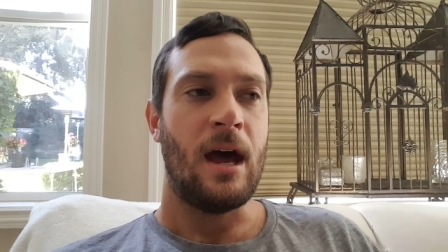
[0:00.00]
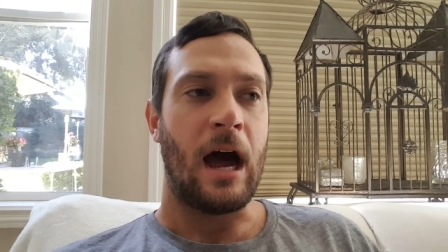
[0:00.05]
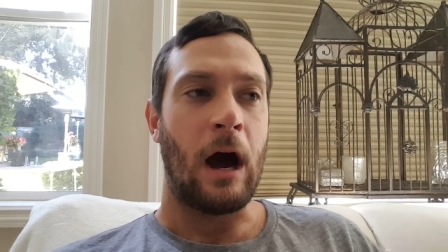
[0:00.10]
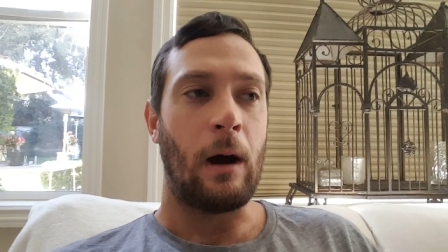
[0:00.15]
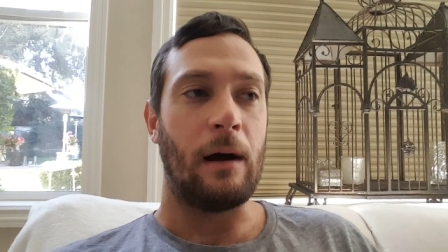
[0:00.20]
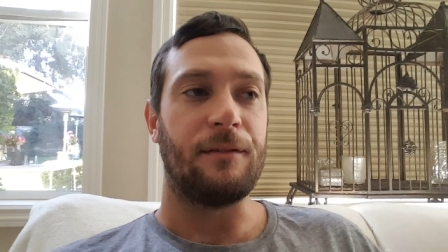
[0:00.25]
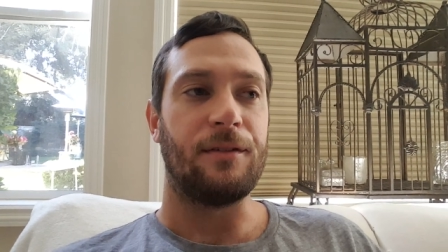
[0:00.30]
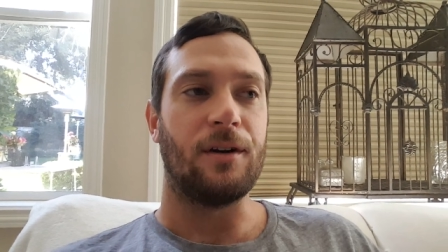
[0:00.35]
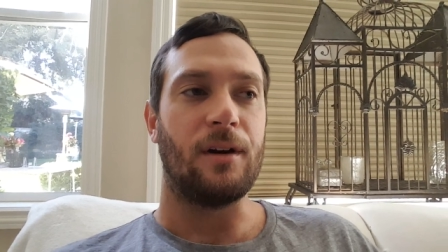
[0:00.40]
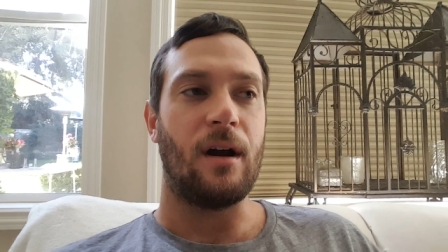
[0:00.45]

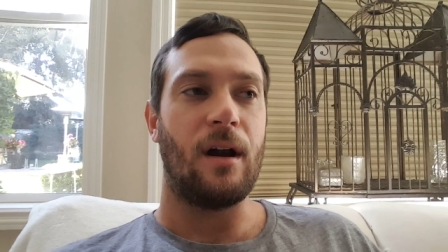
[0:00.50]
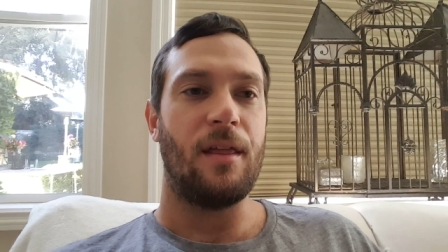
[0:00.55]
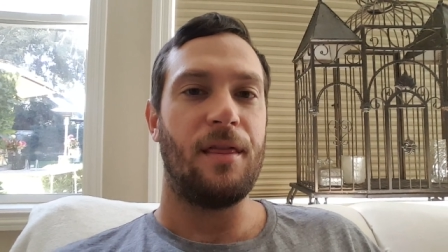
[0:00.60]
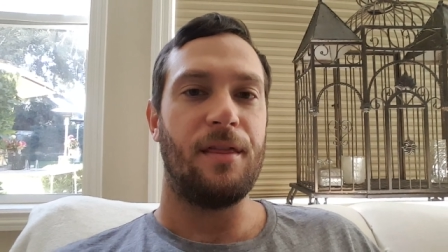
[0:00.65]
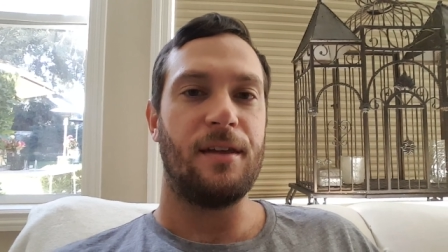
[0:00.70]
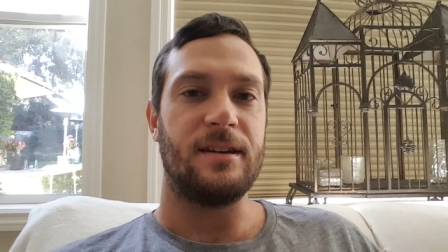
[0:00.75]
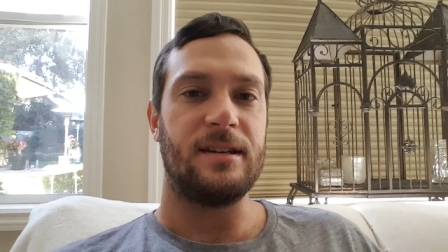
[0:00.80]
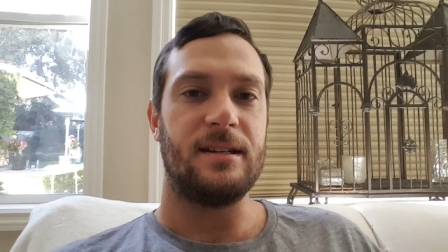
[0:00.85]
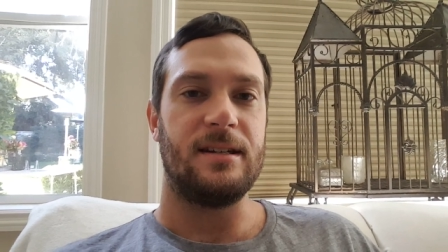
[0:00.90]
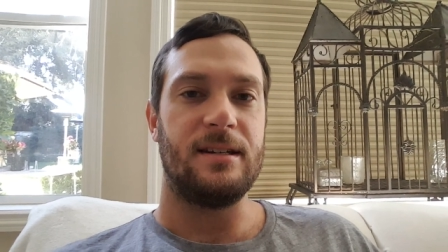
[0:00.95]
However,
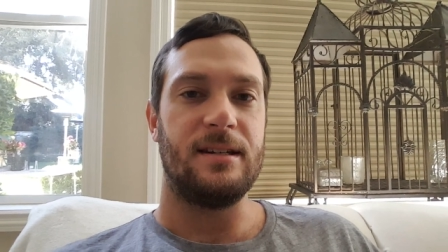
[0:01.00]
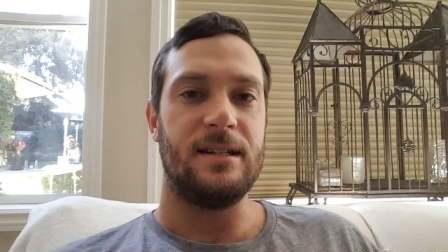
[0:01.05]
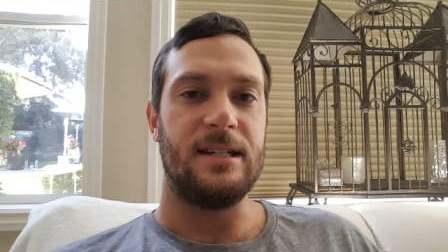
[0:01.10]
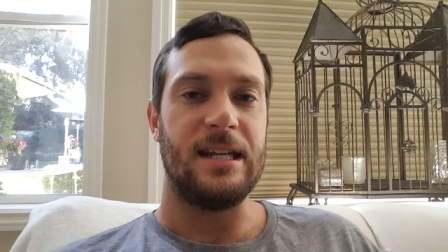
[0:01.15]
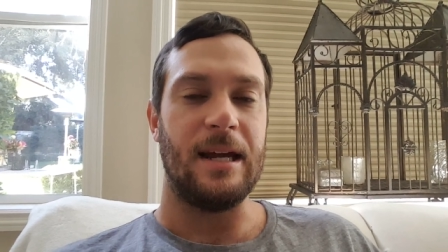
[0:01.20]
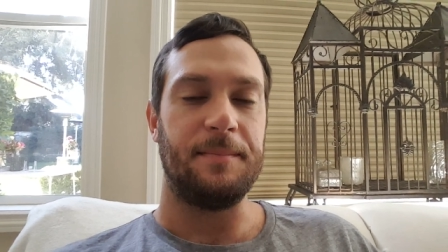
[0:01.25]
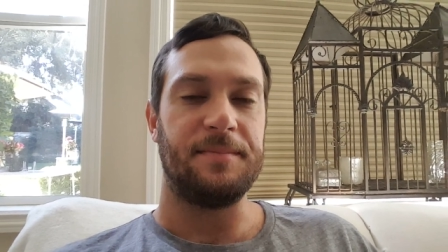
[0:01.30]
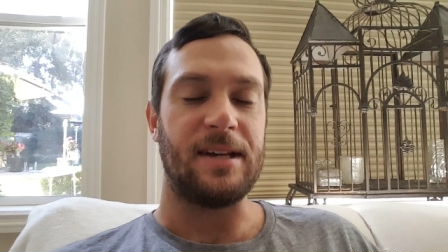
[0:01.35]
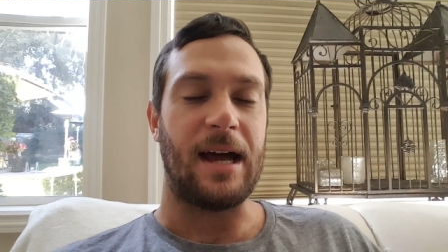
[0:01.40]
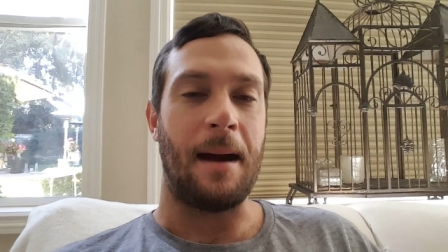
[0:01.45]
the
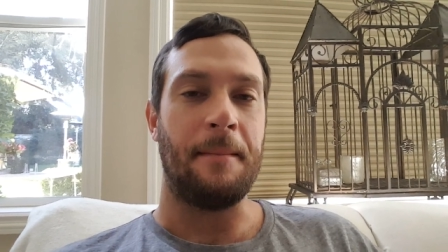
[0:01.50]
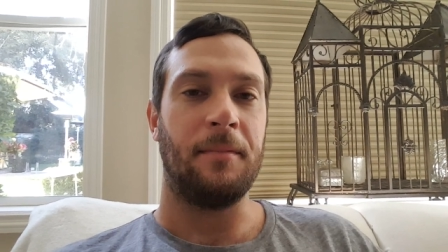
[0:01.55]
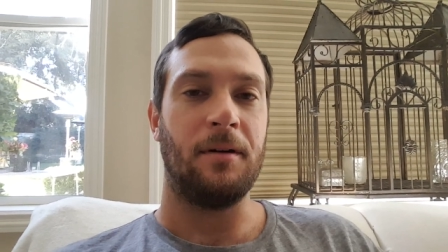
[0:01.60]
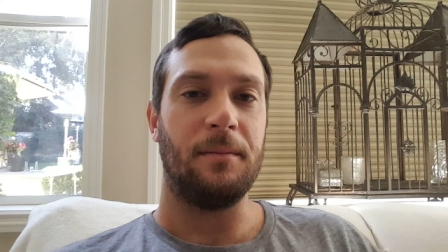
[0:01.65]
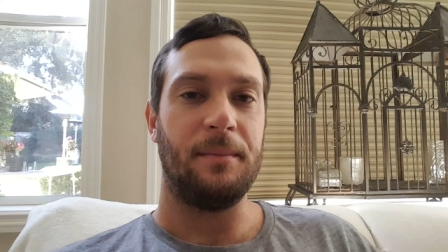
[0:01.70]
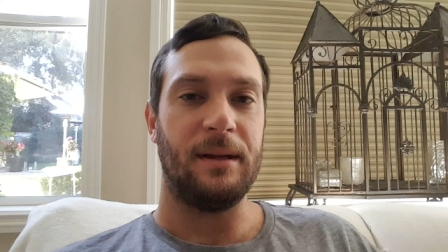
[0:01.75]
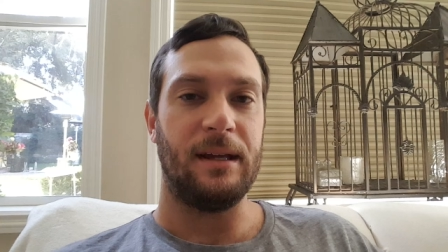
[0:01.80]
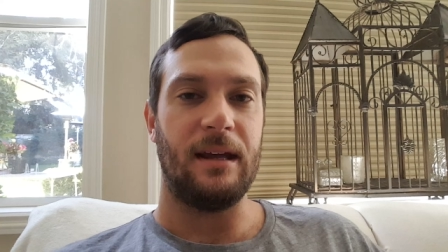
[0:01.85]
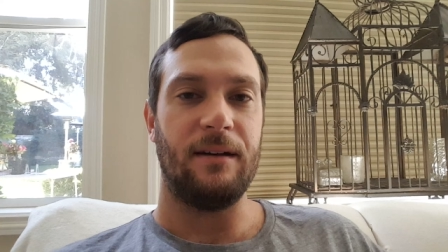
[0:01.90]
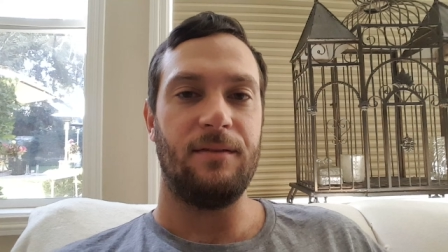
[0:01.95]
tips I'm going
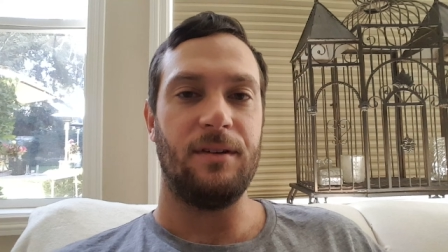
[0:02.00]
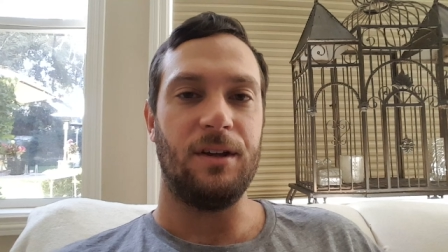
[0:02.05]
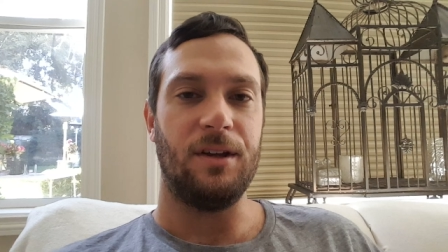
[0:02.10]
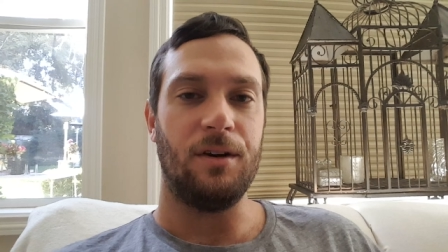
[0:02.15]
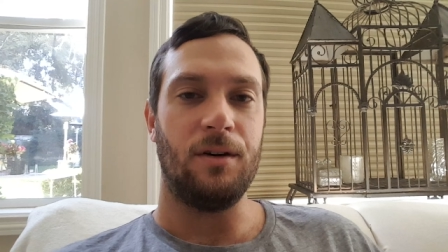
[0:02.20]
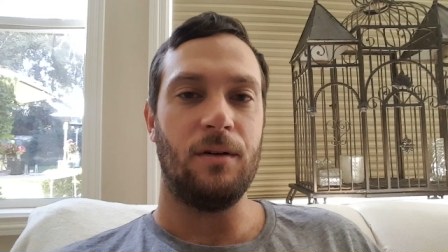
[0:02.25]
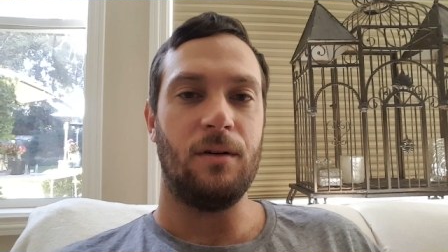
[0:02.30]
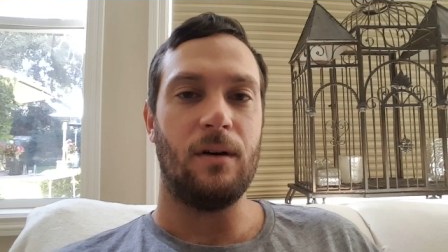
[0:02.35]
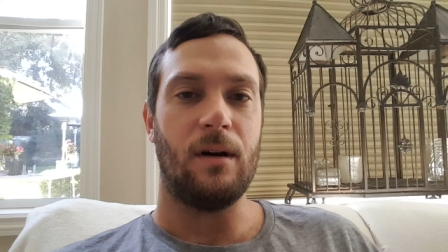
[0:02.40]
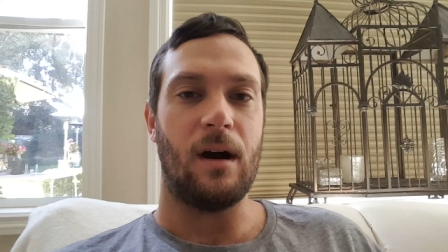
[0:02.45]
to be giving
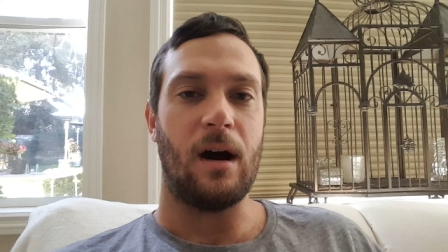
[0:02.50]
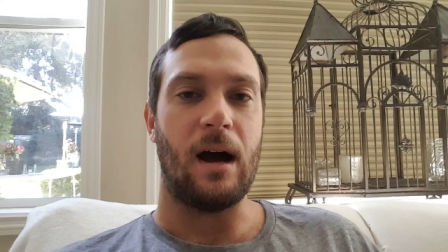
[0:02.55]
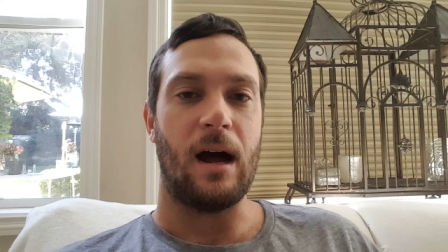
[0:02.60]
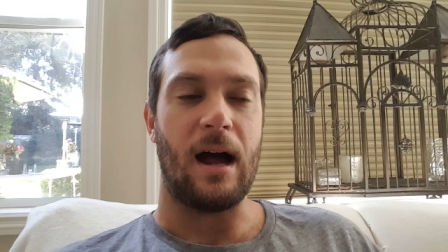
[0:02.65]
you